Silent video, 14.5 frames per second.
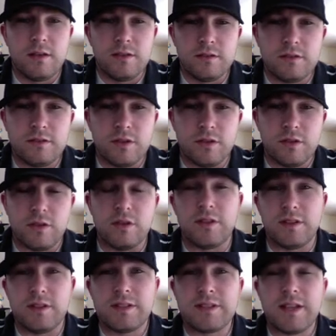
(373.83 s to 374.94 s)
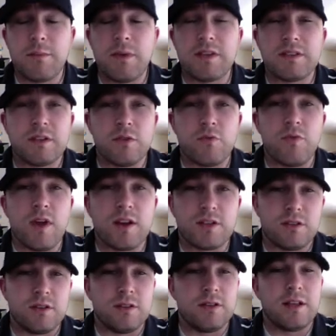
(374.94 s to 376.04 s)
So the same basic direction,
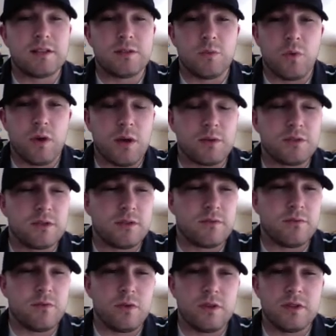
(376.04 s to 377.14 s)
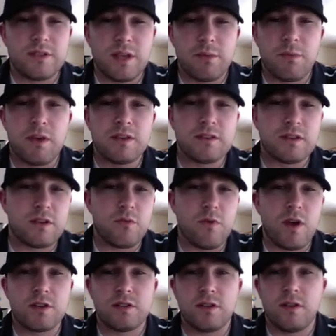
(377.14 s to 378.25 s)
that's the word I was looking for. The same basic
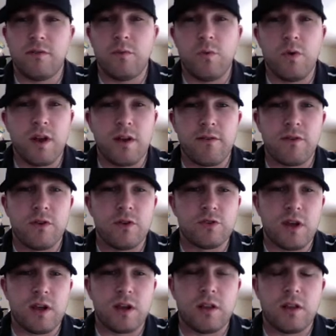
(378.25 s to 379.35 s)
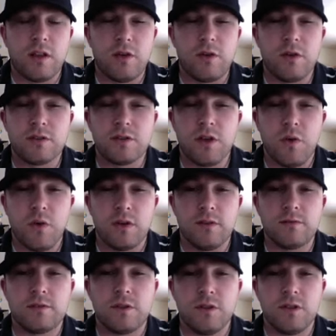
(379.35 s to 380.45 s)
direction of whatever you're trying to clone is going.
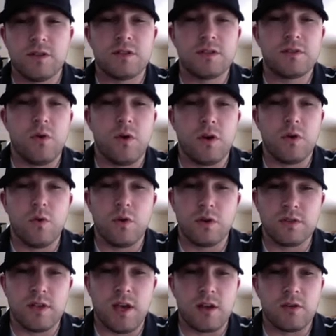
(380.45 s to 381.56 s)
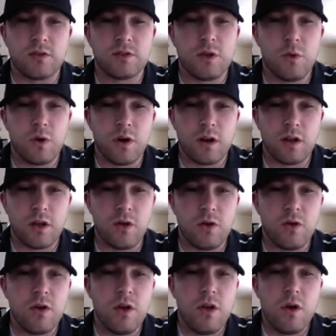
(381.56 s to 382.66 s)
So this is going horizontal, so we're going to go
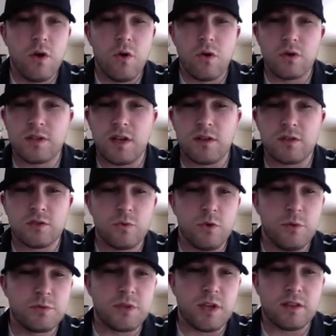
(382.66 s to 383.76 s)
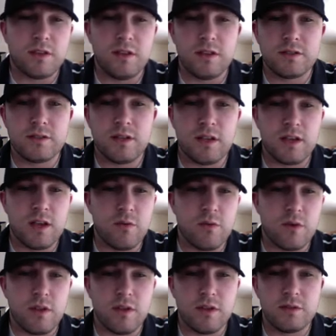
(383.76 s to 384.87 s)
horizontal swoops like this and get rid
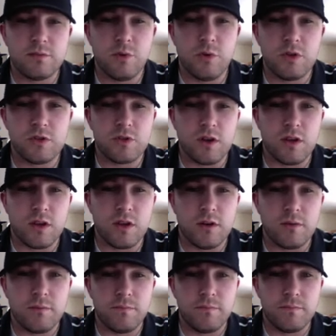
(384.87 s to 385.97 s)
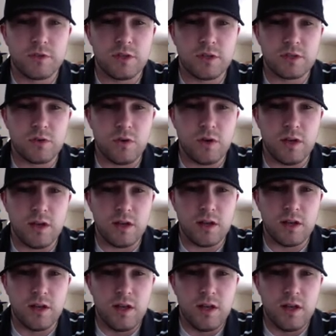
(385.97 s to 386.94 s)
of these buoys right here. So let's go ahead